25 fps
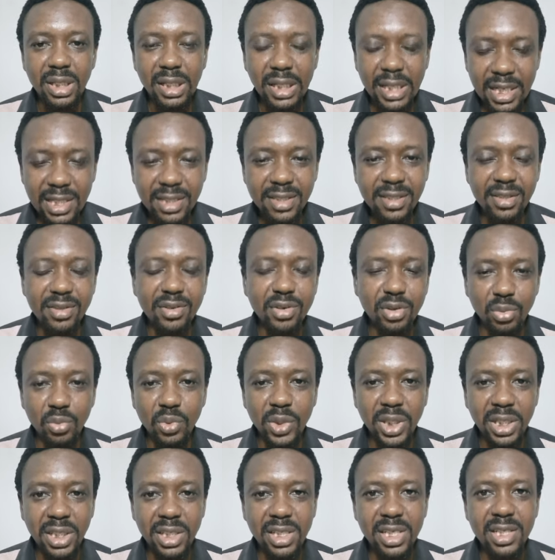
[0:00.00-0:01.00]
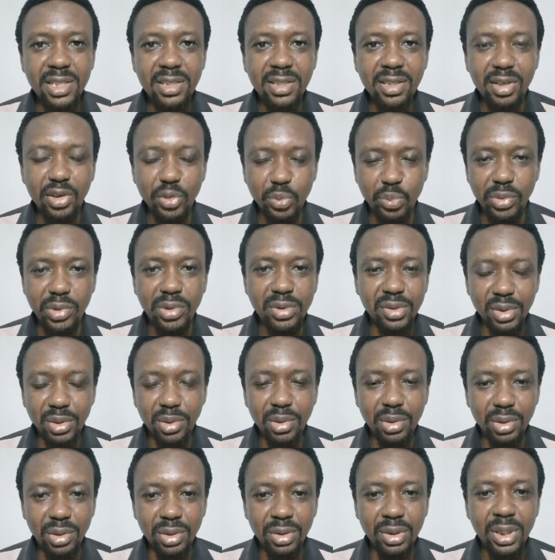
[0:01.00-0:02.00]
Cast your weakness upon the
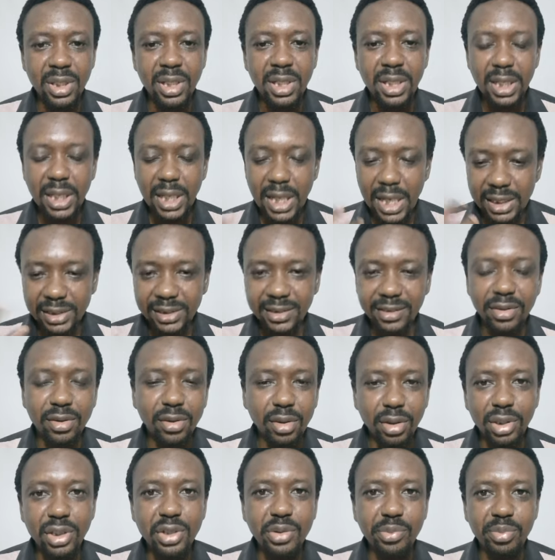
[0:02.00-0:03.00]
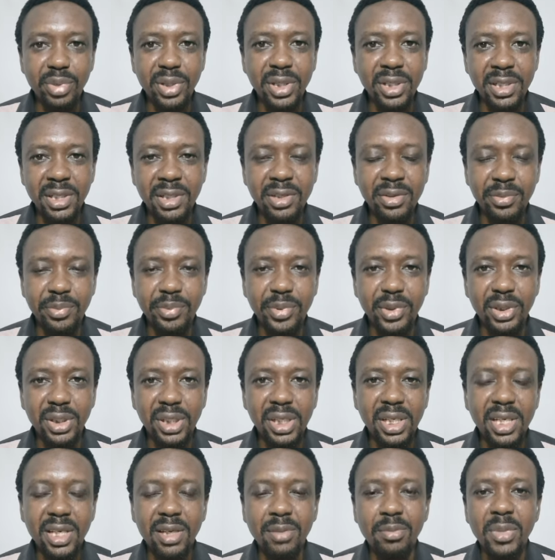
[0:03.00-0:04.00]
Lord. Cast all your burden upon
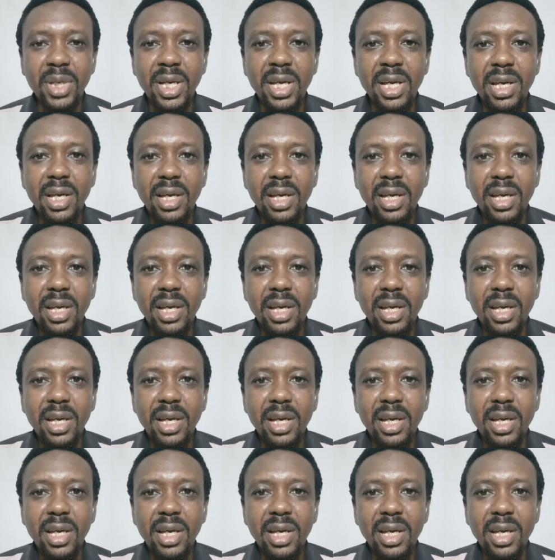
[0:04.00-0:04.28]
Him.